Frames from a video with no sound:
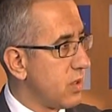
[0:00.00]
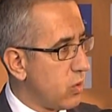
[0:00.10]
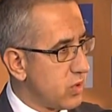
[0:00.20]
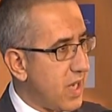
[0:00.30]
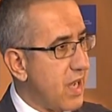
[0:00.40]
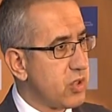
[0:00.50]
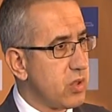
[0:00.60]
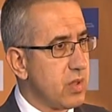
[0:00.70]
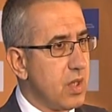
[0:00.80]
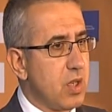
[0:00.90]

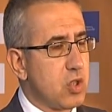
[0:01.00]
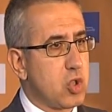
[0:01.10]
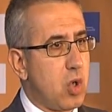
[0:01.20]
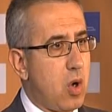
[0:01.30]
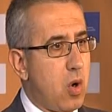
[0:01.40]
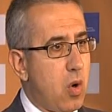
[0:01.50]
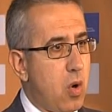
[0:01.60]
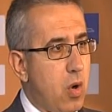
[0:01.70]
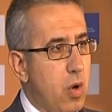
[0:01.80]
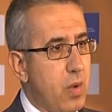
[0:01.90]
construction,
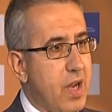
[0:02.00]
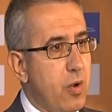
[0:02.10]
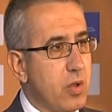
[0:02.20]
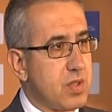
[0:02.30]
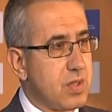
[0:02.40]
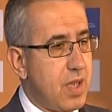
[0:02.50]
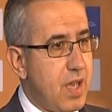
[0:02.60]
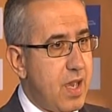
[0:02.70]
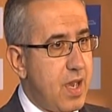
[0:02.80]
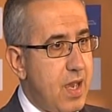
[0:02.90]
so we cannot
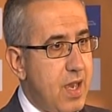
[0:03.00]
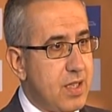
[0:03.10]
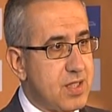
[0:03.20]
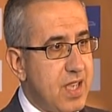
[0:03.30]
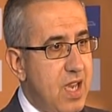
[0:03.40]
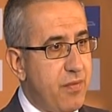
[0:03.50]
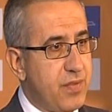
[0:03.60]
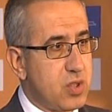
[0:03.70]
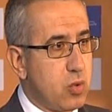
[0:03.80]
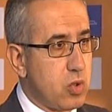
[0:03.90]
say
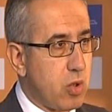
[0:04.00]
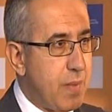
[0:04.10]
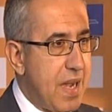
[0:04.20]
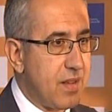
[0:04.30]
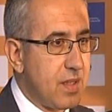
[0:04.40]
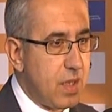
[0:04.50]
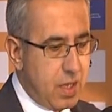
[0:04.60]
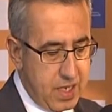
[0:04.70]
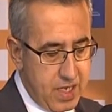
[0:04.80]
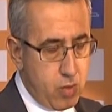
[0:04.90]
if it's good or bad.
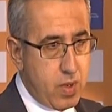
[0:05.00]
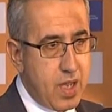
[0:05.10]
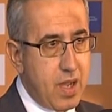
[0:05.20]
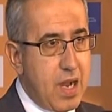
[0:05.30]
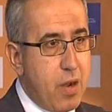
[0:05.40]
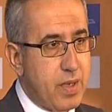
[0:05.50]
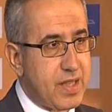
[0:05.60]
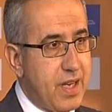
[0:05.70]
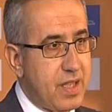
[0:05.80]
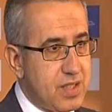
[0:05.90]
Anyway, our
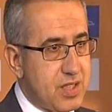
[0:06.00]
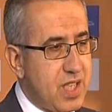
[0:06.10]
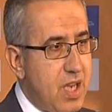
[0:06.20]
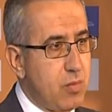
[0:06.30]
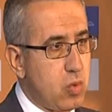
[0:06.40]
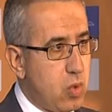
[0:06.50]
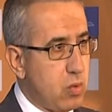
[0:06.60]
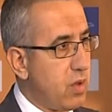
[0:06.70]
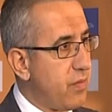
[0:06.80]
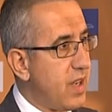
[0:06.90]
target is the same, to
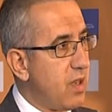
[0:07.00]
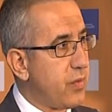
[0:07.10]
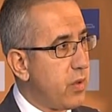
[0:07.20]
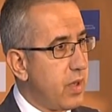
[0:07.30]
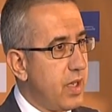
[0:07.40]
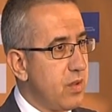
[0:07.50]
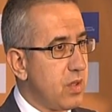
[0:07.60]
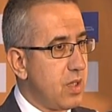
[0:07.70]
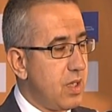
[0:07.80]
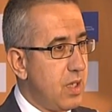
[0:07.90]
go to the Final Four, and
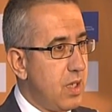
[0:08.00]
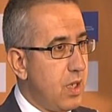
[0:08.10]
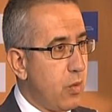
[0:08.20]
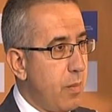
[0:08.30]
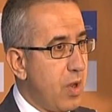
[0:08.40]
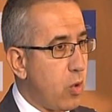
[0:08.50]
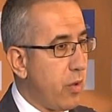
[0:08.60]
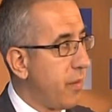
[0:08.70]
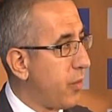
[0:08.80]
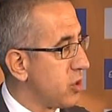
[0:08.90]
we make
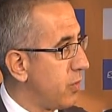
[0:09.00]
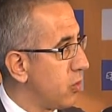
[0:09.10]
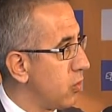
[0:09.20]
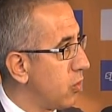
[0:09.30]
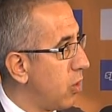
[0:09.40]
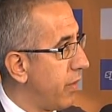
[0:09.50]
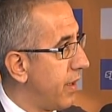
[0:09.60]
all the possible to go